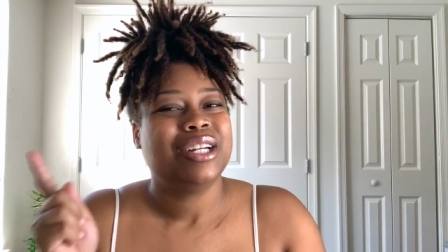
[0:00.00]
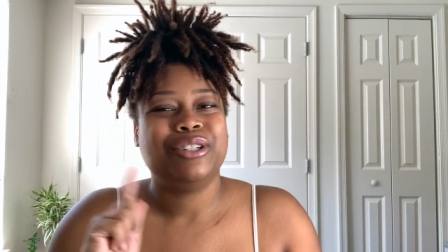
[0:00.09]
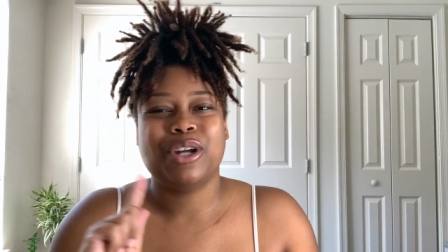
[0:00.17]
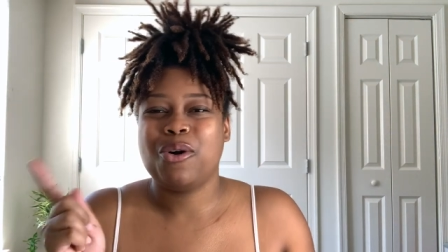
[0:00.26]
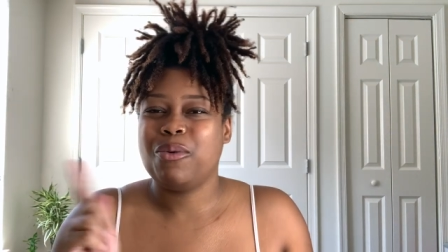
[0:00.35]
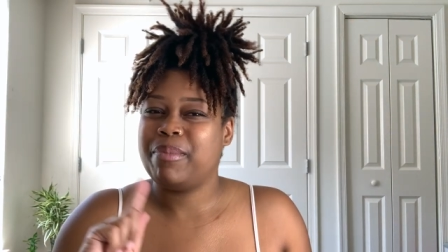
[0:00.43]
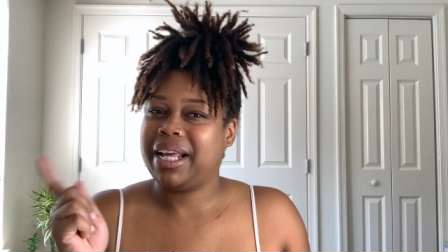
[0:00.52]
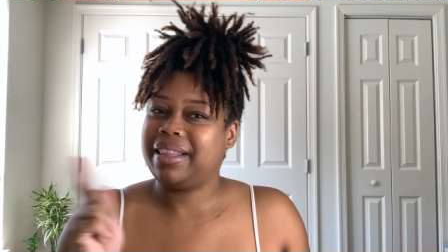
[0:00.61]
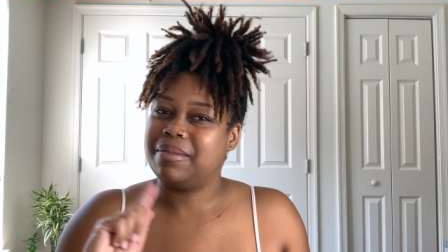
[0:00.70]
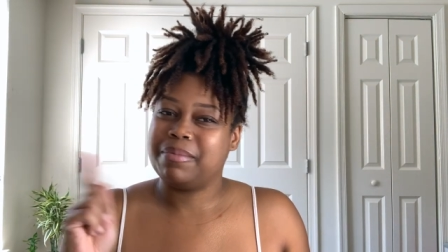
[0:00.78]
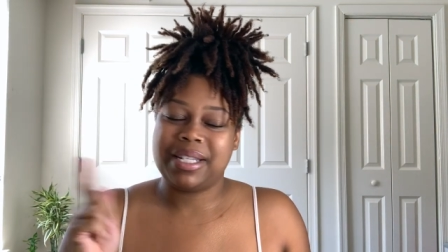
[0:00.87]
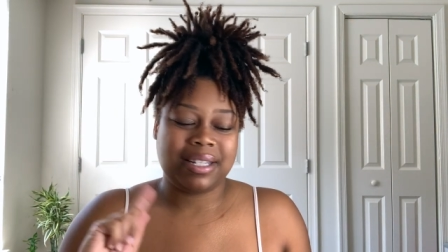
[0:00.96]
don't make the
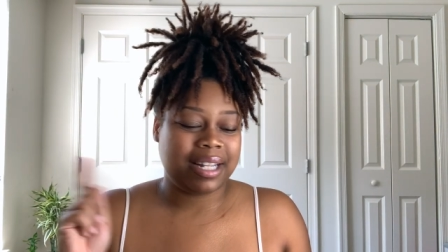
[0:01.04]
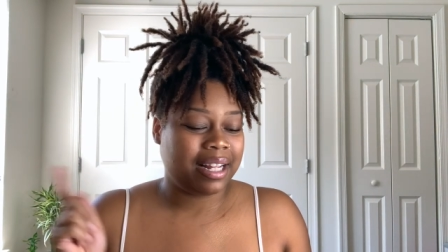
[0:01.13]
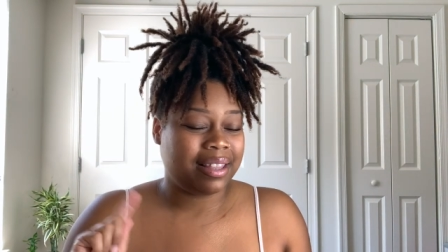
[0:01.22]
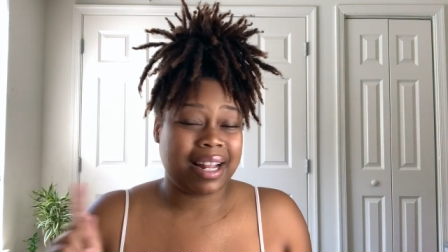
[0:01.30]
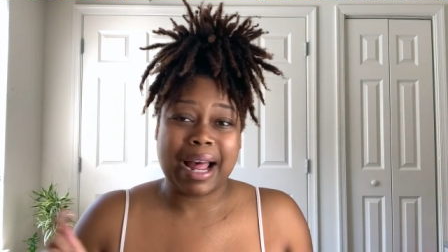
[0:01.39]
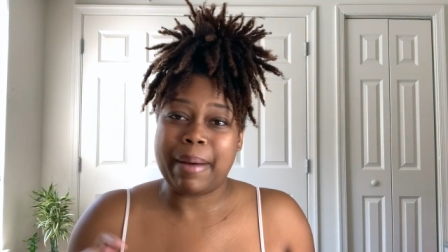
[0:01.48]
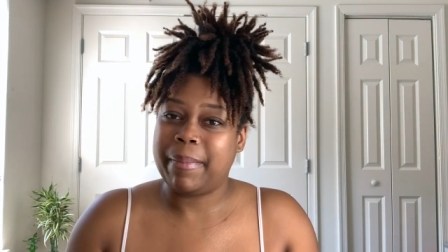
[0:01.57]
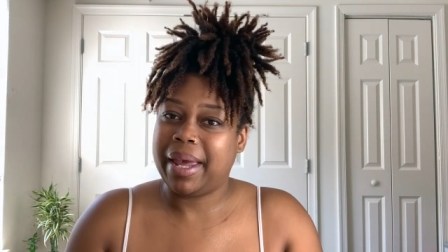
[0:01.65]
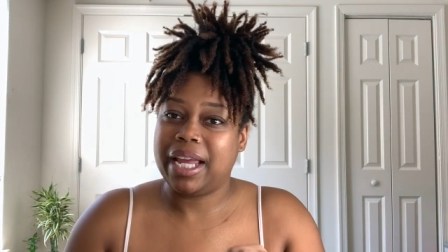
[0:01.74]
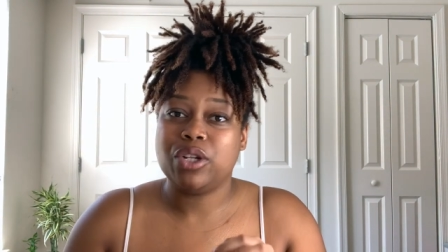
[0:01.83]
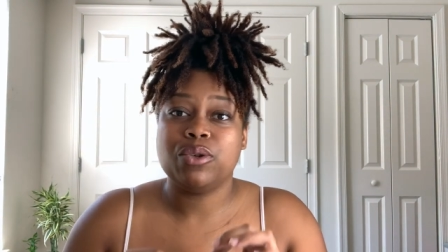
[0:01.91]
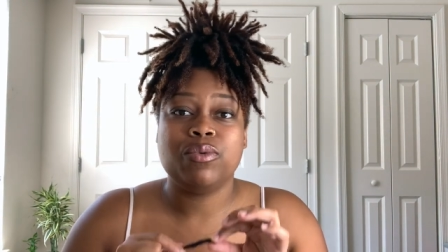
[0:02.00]
mistake that I
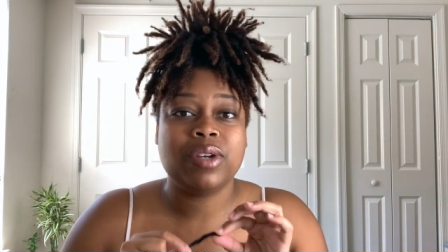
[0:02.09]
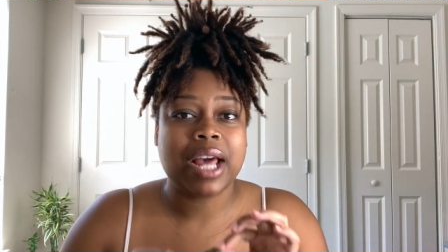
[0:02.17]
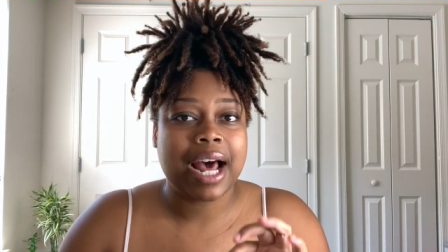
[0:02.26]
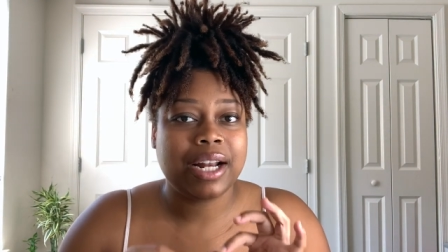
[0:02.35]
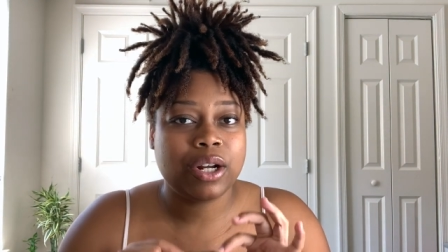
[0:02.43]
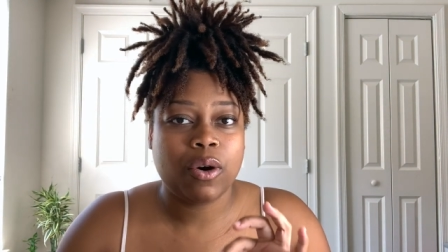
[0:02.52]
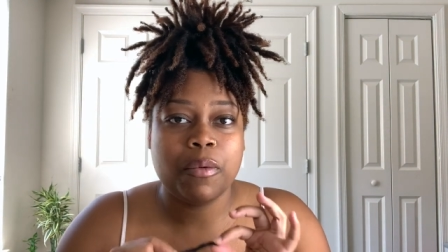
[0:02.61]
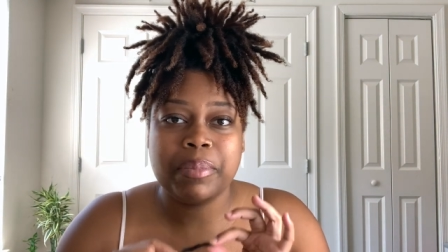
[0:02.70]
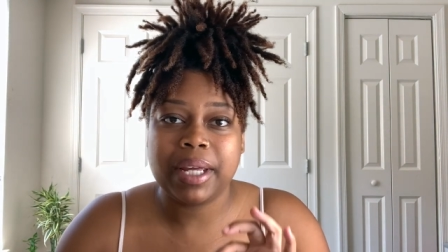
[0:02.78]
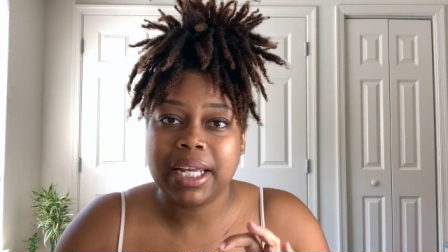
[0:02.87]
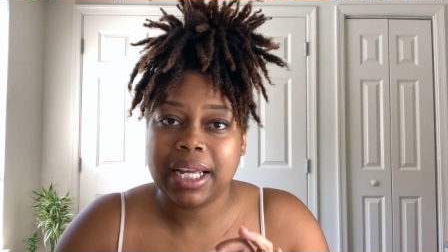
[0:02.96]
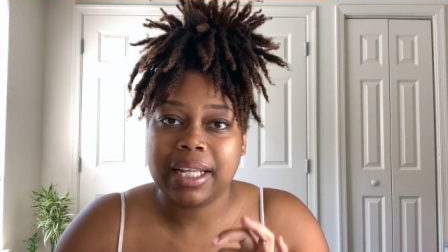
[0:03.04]
made. Do not go
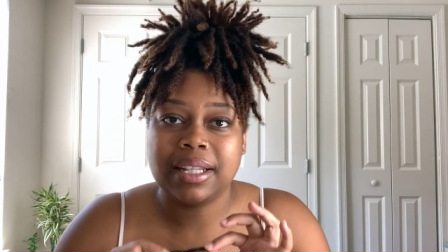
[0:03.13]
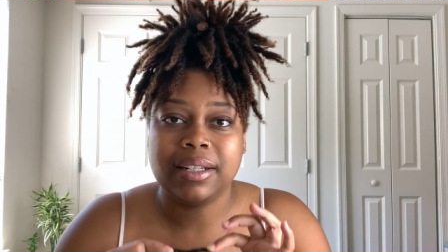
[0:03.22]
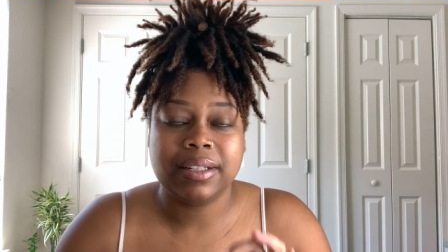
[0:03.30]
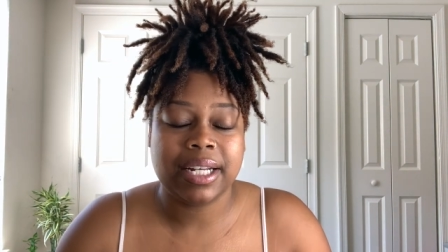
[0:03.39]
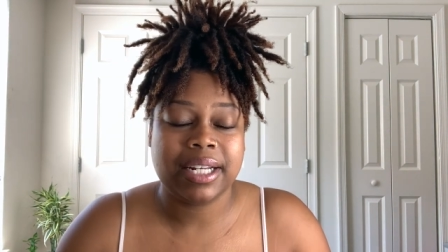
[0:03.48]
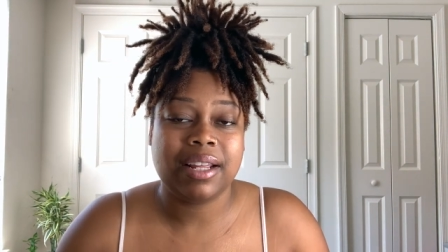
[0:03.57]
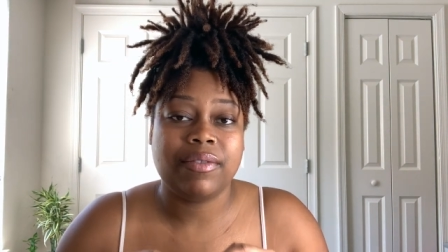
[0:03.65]
picking the lint.